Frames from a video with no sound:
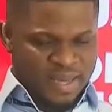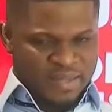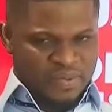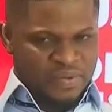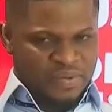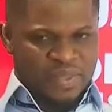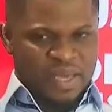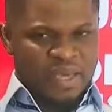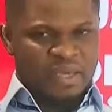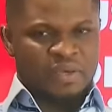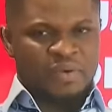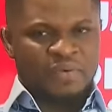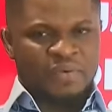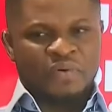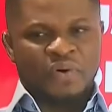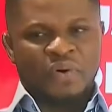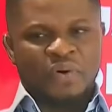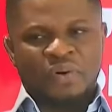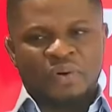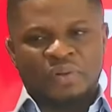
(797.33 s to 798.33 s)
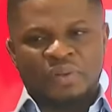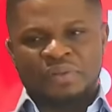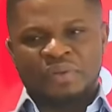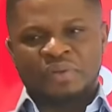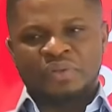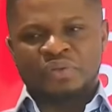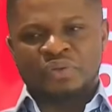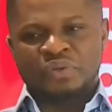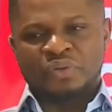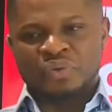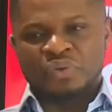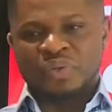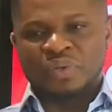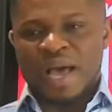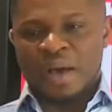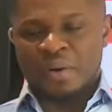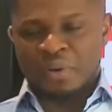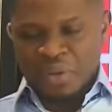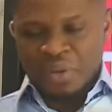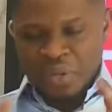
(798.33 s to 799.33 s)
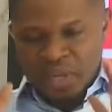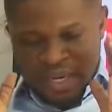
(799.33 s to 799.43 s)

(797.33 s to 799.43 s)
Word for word: So thank you for all the things you do. Now,